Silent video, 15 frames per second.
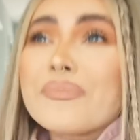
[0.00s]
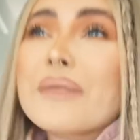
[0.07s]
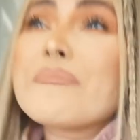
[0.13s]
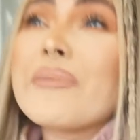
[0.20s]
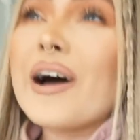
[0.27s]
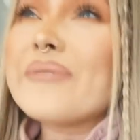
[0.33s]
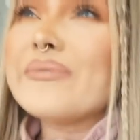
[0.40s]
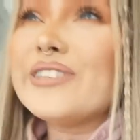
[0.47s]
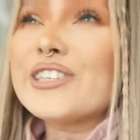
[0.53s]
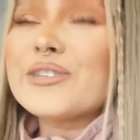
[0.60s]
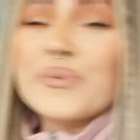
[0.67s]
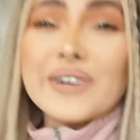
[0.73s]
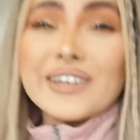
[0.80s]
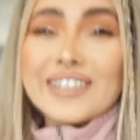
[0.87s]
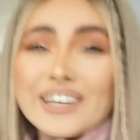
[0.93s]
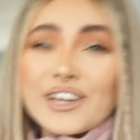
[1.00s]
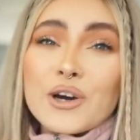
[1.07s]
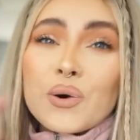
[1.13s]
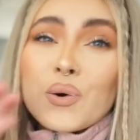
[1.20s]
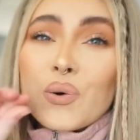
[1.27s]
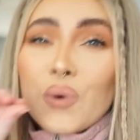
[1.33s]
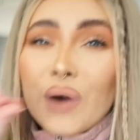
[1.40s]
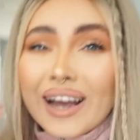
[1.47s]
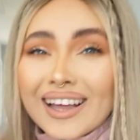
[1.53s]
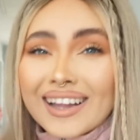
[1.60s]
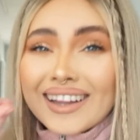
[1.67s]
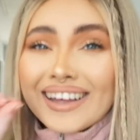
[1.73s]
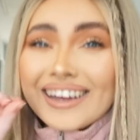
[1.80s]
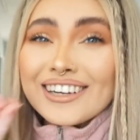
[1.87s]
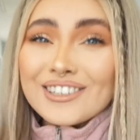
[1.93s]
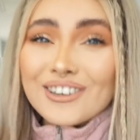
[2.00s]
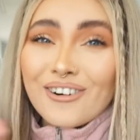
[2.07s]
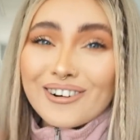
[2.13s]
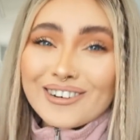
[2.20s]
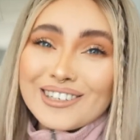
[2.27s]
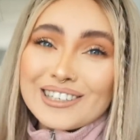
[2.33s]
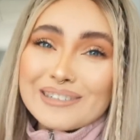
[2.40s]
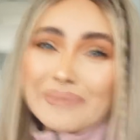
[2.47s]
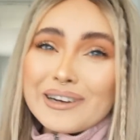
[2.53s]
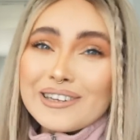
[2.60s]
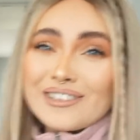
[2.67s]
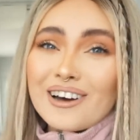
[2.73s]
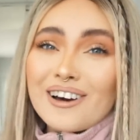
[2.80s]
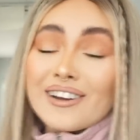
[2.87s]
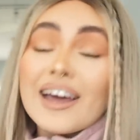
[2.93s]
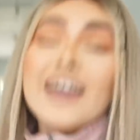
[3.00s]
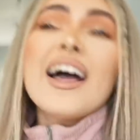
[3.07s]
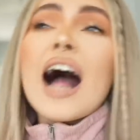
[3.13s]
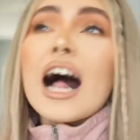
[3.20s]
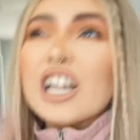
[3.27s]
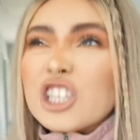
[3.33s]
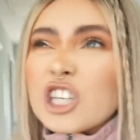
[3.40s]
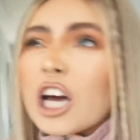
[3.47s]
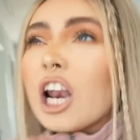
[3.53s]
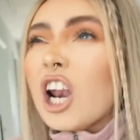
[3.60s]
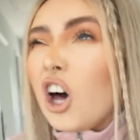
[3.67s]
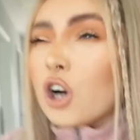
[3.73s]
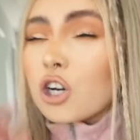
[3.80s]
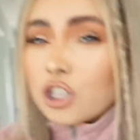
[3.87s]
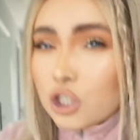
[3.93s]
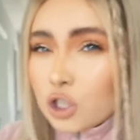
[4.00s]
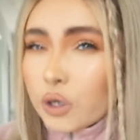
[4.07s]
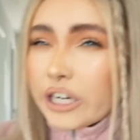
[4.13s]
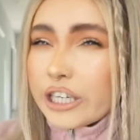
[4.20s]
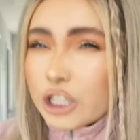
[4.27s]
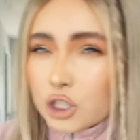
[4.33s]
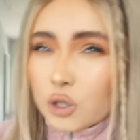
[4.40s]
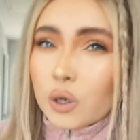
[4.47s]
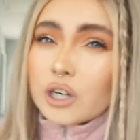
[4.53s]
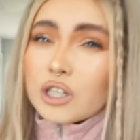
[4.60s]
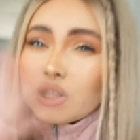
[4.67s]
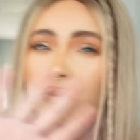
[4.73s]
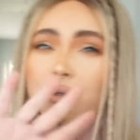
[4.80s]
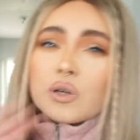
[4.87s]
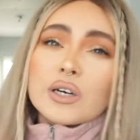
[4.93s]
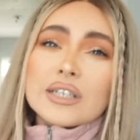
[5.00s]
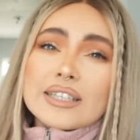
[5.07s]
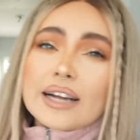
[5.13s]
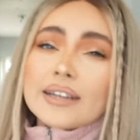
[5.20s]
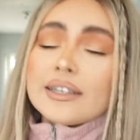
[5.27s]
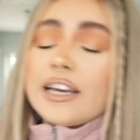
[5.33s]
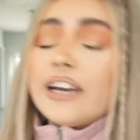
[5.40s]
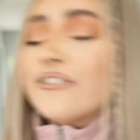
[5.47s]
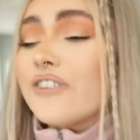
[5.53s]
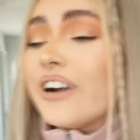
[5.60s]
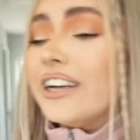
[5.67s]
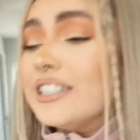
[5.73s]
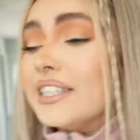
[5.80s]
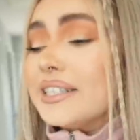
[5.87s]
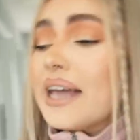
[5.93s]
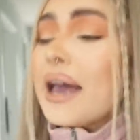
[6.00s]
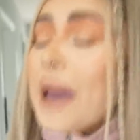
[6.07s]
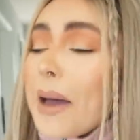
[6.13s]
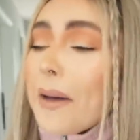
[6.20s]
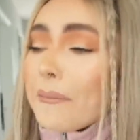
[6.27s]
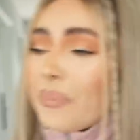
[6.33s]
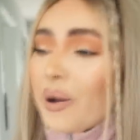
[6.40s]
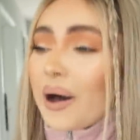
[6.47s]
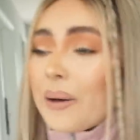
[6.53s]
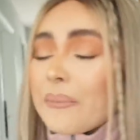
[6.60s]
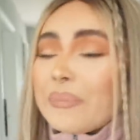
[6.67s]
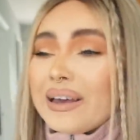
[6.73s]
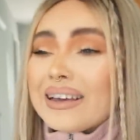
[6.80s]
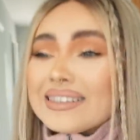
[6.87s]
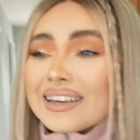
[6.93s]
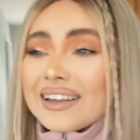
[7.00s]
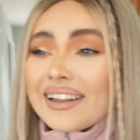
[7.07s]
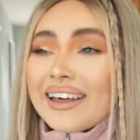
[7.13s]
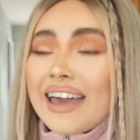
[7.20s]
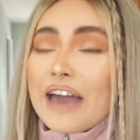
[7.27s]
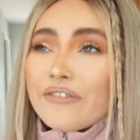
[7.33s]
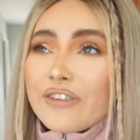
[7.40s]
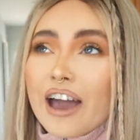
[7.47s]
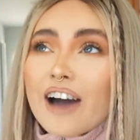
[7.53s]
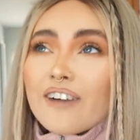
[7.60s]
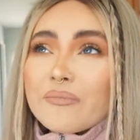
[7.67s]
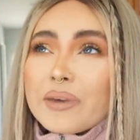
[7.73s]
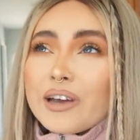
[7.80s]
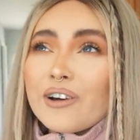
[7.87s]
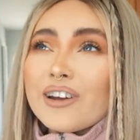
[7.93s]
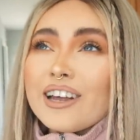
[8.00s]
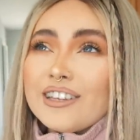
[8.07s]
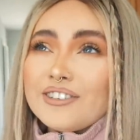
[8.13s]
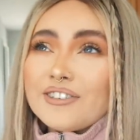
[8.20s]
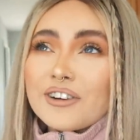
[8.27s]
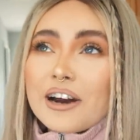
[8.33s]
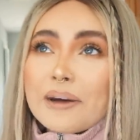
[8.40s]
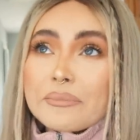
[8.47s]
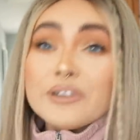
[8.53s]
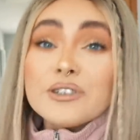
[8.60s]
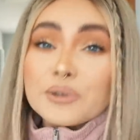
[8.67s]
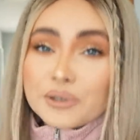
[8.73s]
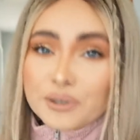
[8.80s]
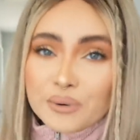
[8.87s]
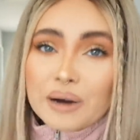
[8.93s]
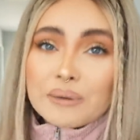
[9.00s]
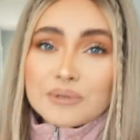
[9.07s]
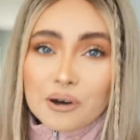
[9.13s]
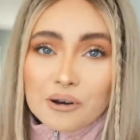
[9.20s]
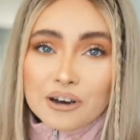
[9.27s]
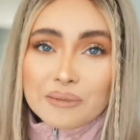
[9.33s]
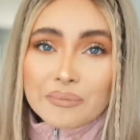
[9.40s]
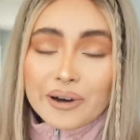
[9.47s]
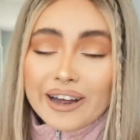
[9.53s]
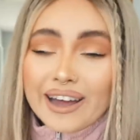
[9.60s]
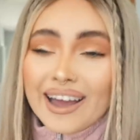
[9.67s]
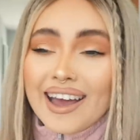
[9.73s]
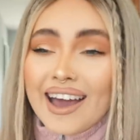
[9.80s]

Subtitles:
But I'm just wanting to quickly talk to you about something. I'll do a long story short so we're not standing here for ages. But basically, if you have me on Instagram, he's only what I'm talking about.